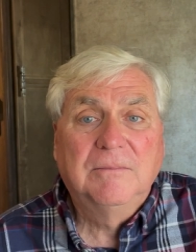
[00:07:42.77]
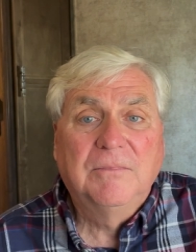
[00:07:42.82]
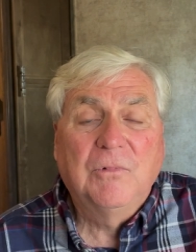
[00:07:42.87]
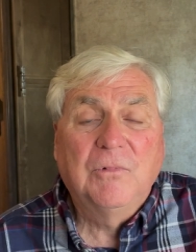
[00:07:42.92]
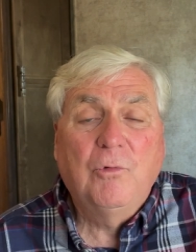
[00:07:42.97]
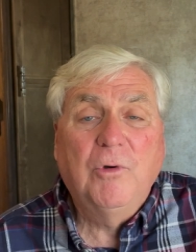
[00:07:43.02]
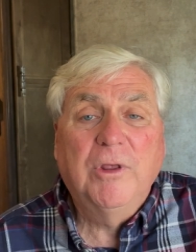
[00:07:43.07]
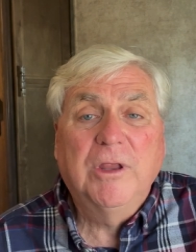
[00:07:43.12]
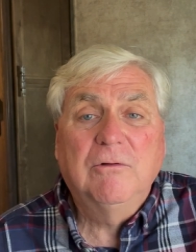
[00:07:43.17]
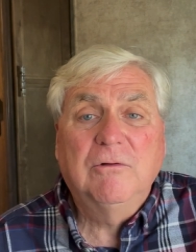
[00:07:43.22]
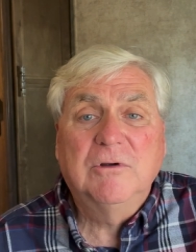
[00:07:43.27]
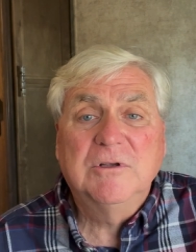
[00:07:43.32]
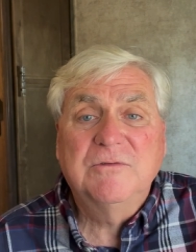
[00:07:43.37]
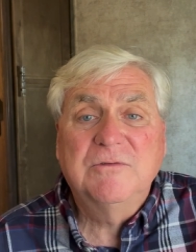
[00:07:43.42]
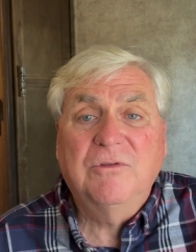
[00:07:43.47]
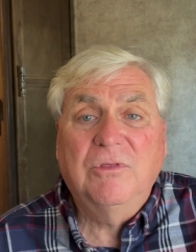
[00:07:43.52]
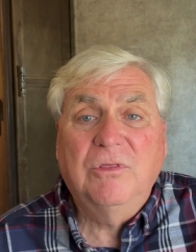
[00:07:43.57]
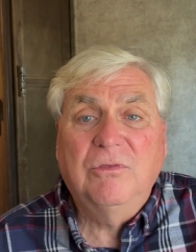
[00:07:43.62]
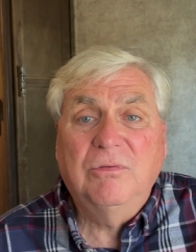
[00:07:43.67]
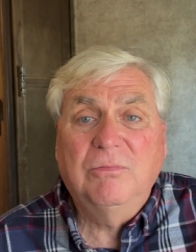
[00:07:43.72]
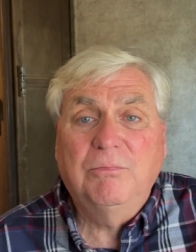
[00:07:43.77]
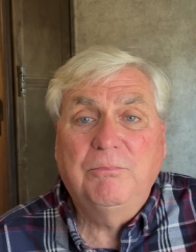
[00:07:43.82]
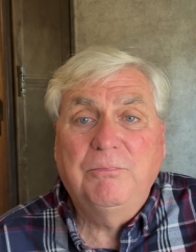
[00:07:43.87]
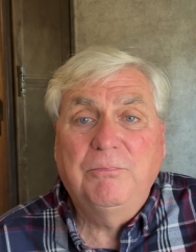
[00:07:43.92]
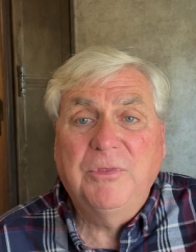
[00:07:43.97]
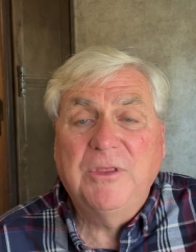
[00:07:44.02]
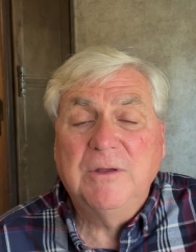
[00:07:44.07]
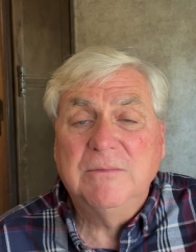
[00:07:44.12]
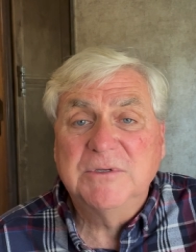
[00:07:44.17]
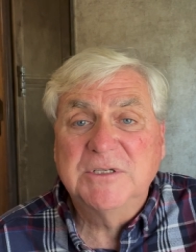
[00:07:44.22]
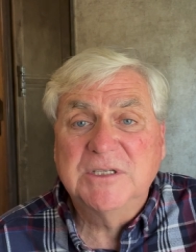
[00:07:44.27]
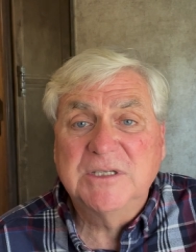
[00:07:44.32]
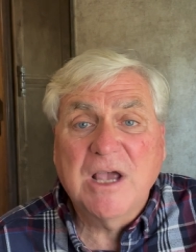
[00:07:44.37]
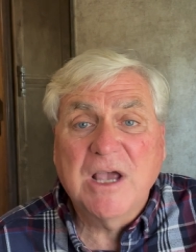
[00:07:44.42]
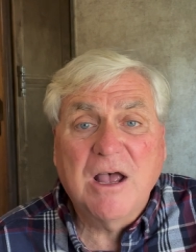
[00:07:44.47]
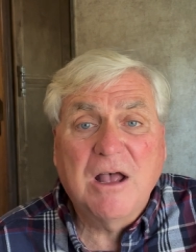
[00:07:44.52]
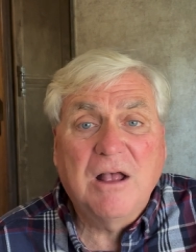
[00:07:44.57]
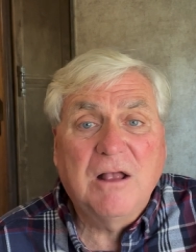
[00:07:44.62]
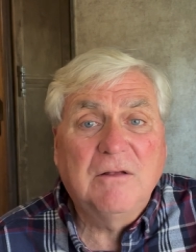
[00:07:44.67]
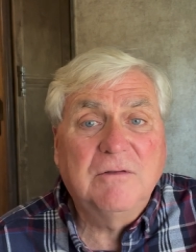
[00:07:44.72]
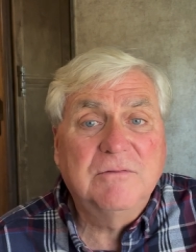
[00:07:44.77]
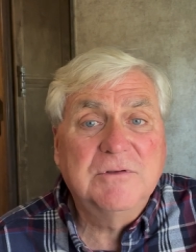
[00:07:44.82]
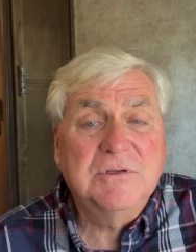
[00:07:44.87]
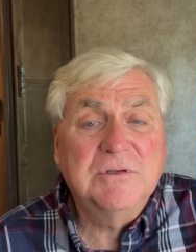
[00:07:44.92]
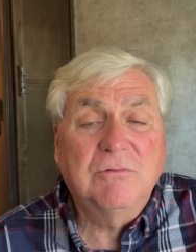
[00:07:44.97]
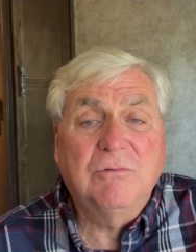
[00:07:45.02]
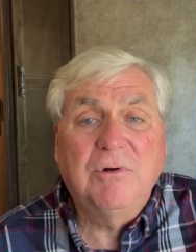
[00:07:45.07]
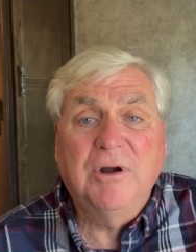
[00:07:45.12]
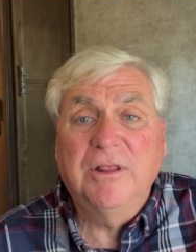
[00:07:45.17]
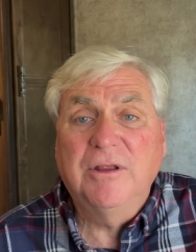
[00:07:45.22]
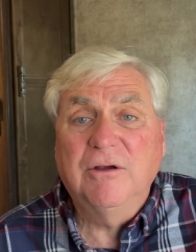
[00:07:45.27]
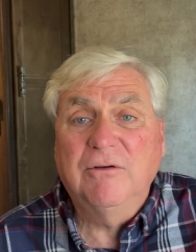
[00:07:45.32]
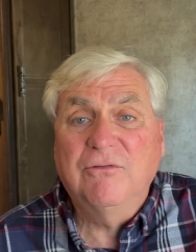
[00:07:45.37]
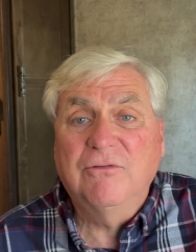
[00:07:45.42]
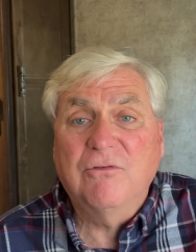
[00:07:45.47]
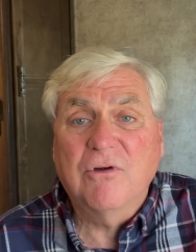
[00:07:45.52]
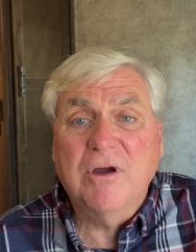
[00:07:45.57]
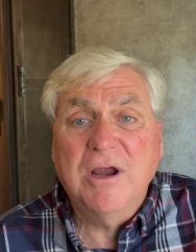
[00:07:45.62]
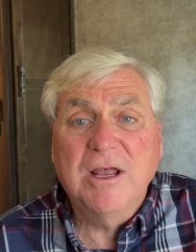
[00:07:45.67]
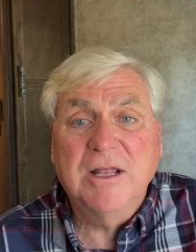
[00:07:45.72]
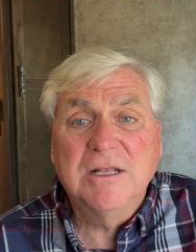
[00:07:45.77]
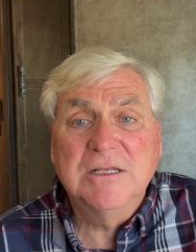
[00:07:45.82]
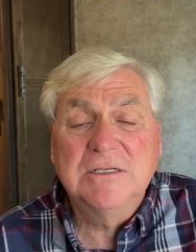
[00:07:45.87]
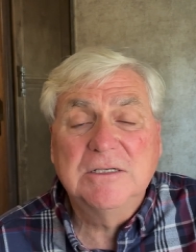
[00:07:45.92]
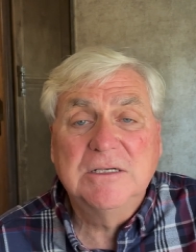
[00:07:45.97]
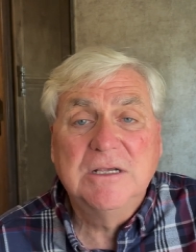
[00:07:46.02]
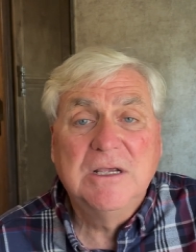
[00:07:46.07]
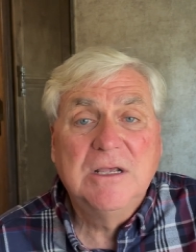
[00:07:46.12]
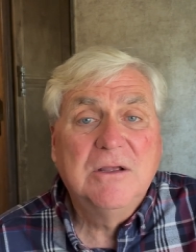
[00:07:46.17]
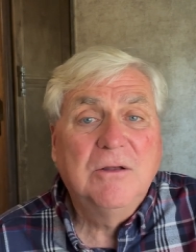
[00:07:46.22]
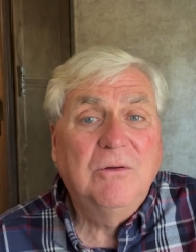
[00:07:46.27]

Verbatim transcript: Whether it was themselves, one of their friends,